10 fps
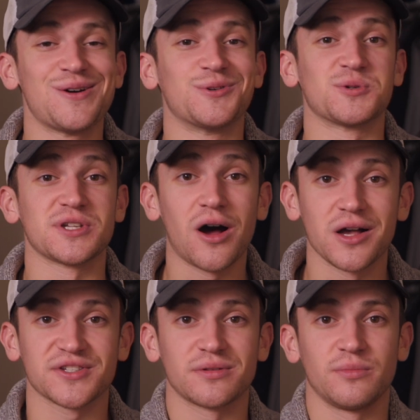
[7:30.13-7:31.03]
which was
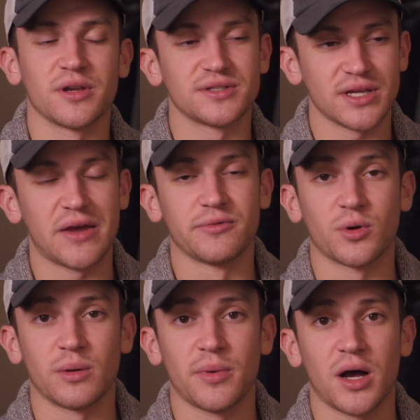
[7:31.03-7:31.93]
awesome because
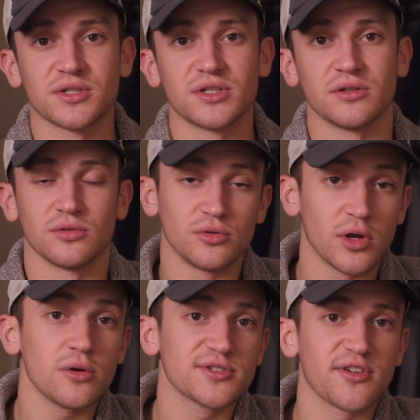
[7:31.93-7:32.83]
everyone in Boston
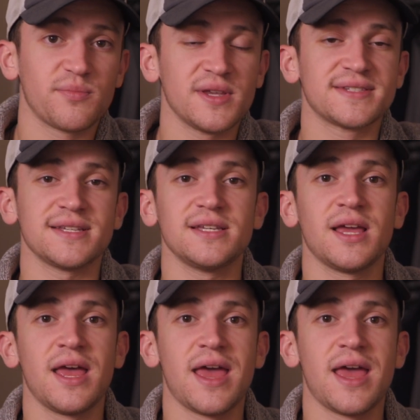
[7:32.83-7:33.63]
knows of BC,